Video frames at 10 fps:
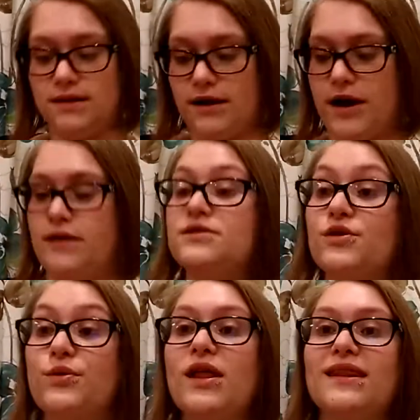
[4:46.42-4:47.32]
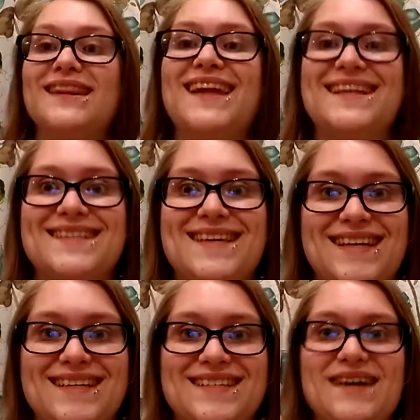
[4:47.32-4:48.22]
Okay, so let's get
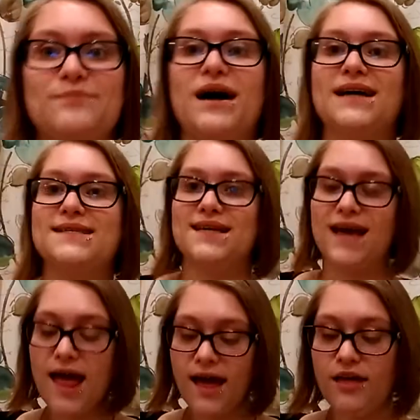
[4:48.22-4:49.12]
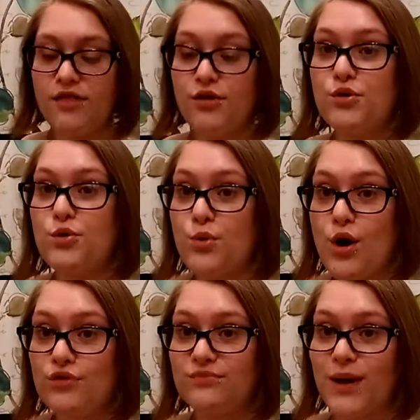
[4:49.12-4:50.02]
into unboxing the
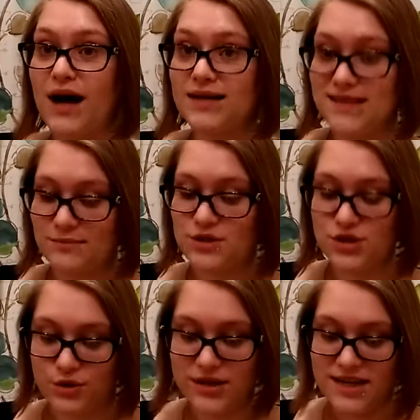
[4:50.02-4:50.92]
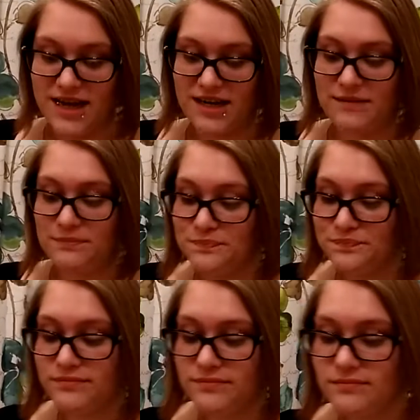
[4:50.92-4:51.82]
Grove box. I'm so excited.
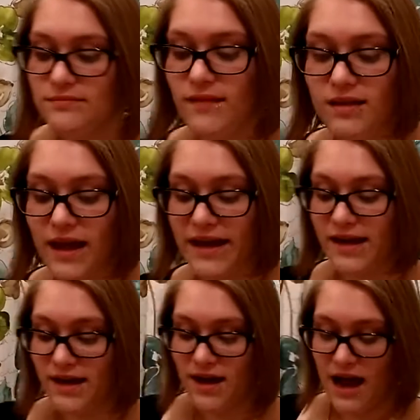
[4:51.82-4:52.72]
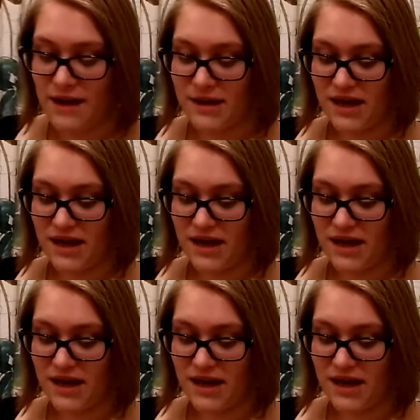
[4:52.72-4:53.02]
Like, I